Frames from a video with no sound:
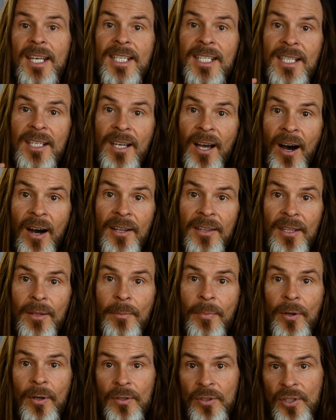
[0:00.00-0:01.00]
not the
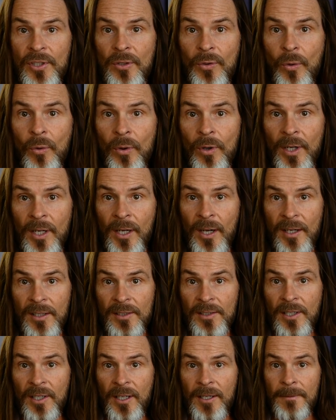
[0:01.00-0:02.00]
person
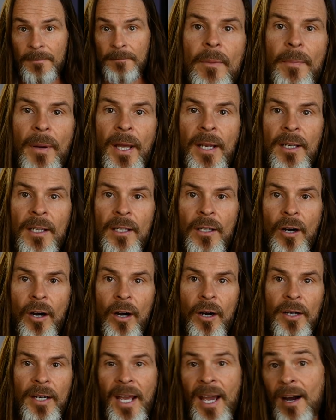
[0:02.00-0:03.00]
organizing it. Depending
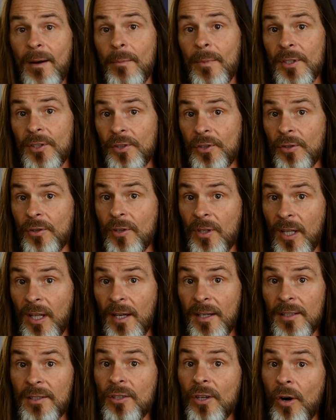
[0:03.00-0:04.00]
on how much your
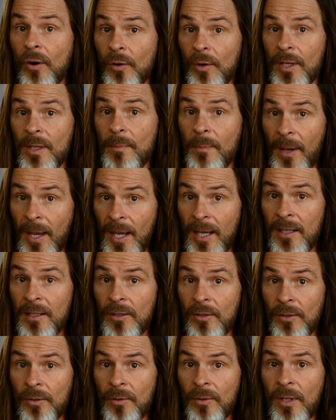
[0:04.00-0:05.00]
clients already pay
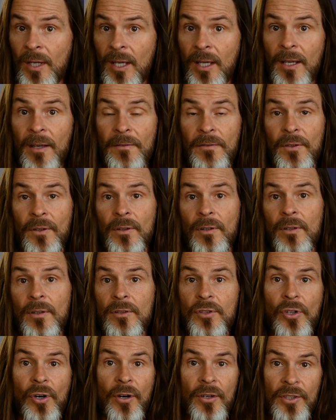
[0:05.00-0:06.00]
you, if you're
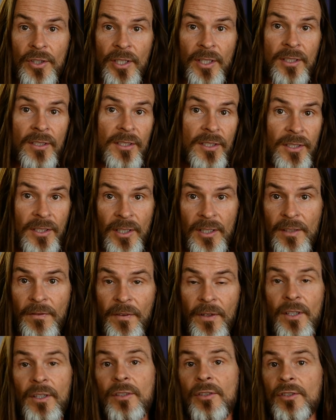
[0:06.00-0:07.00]
charging 6
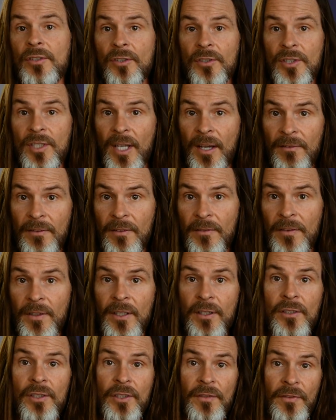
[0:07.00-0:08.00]
figures or 7
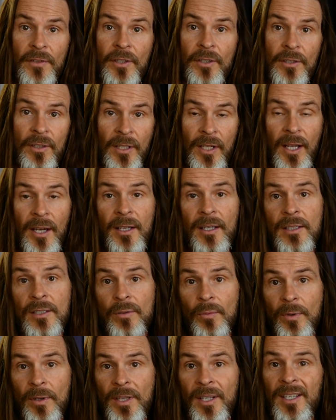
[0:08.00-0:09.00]
figures for your
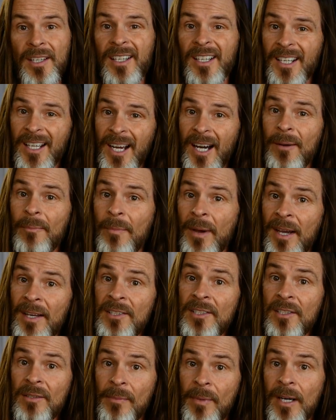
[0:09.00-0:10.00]
clients, well then a
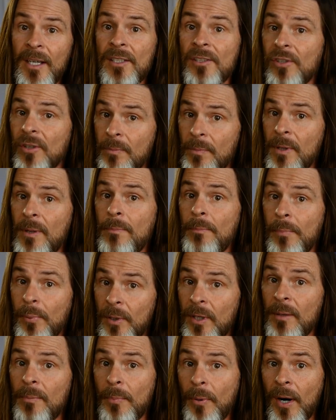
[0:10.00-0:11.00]
mastermind should be
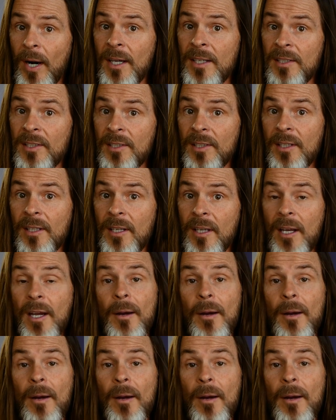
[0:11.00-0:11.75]
pretty pricey,